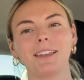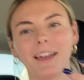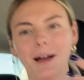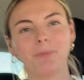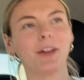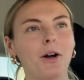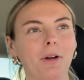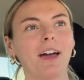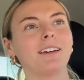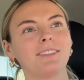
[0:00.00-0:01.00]
Like I'm like,
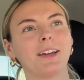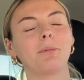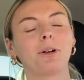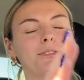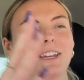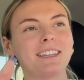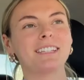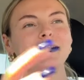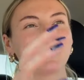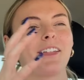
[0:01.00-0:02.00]
okay, like we're in
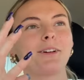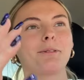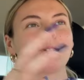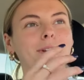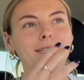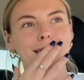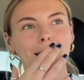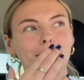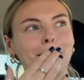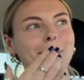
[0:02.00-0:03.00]
this together, we're doing it
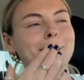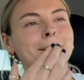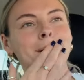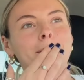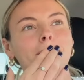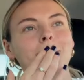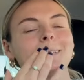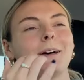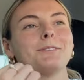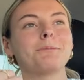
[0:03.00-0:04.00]
together.
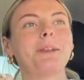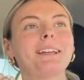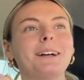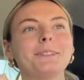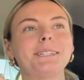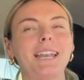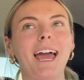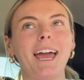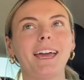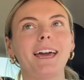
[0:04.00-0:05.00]
Because I was running
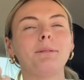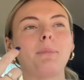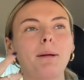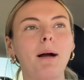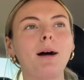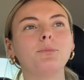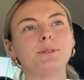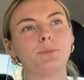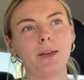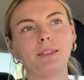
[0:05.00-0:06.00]
today and my mom
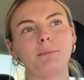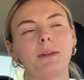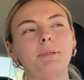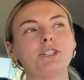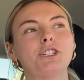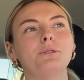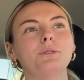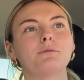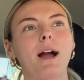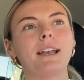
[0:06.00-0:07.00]
was with me, but she
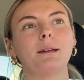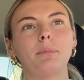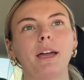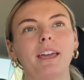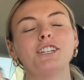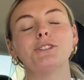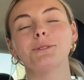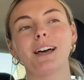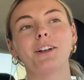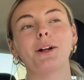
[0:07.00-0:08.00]
was riding bike and she
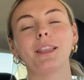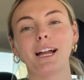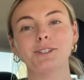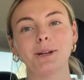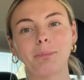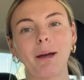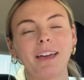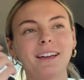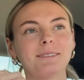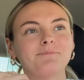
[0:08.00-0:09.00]
was on our electric
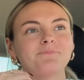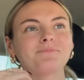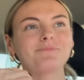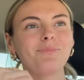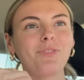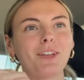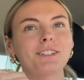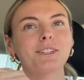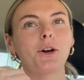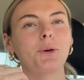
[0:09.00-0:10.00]
bike.
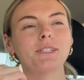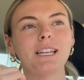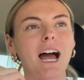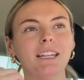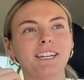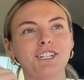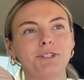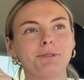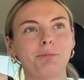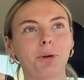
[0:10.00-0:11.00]
So it's not like
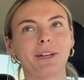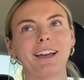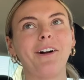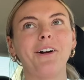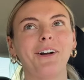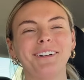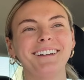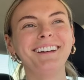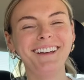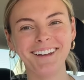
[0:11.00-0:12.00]
she was working hard,
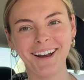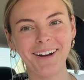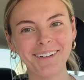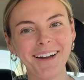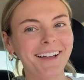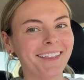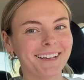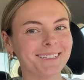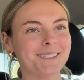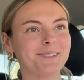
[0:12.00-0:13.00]
you know? Like
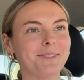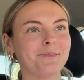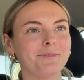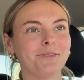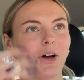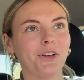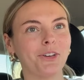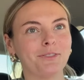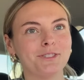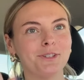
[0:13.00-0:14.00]
it's all you
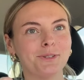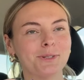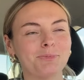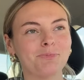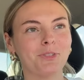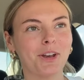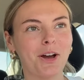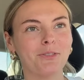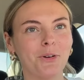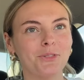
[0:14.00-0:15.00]
have to do is, you
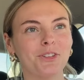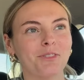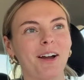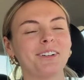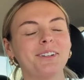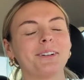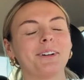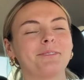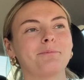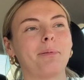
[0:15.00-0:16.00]
know, hold the throttle
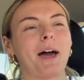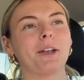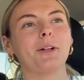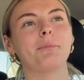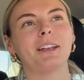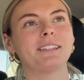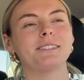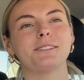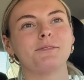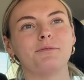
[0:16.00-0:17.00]
or pedal, but
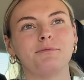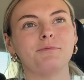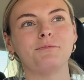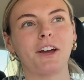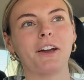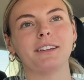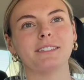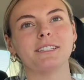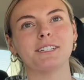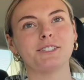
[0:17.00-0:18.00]
it's very
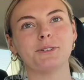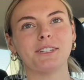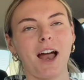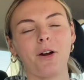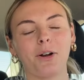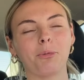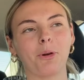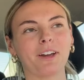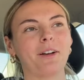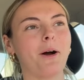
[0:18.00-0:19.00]
assisted, so it's not hard
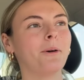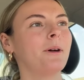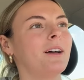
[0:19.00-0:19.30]
work at all.